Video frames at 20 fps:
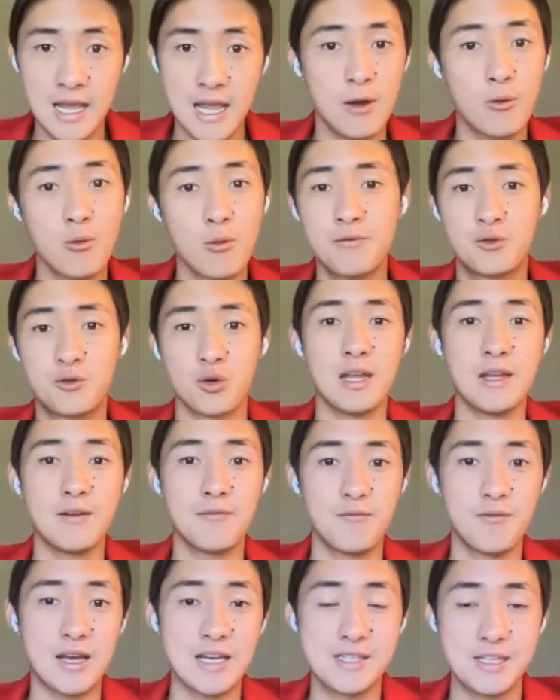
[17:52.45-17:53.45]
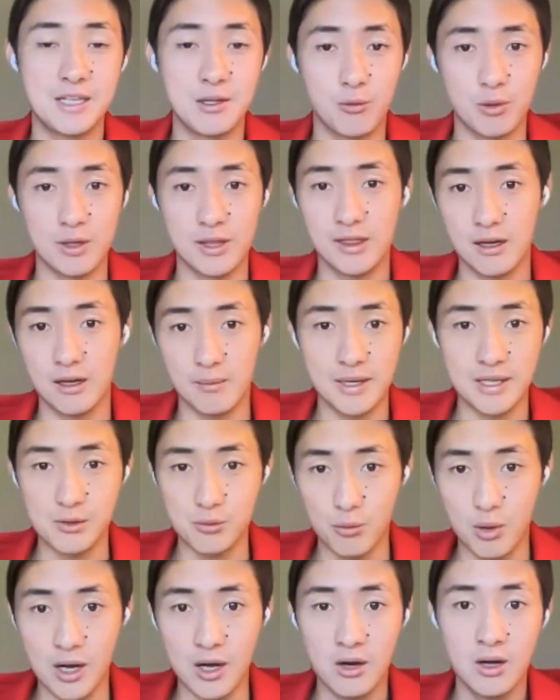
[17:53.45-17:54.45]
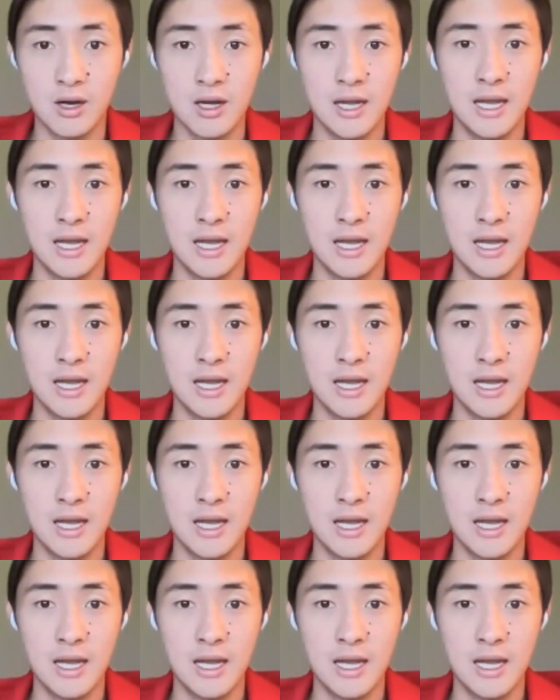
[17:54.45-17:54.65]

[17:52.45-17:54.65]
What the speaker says: and we've joint invested with them as well.